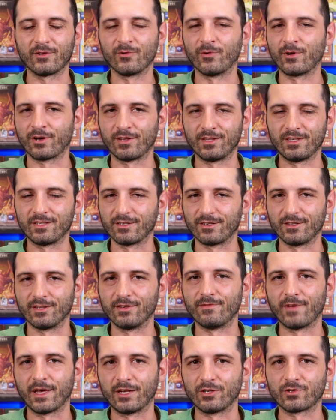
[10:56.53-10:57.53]
and going on these little
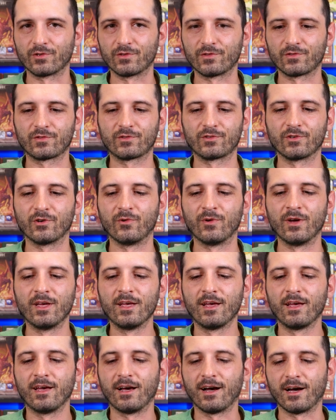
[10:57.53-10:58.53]
adventures. So,
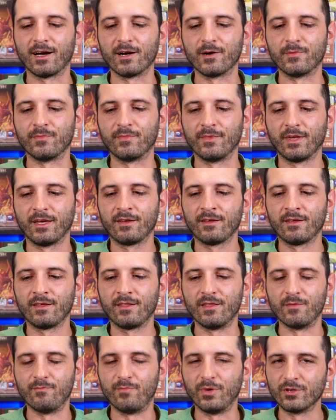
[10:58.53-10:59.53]
um,
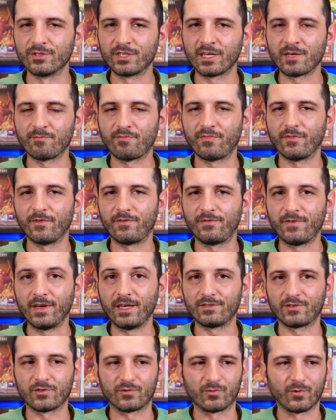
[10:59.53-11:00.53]
the building phase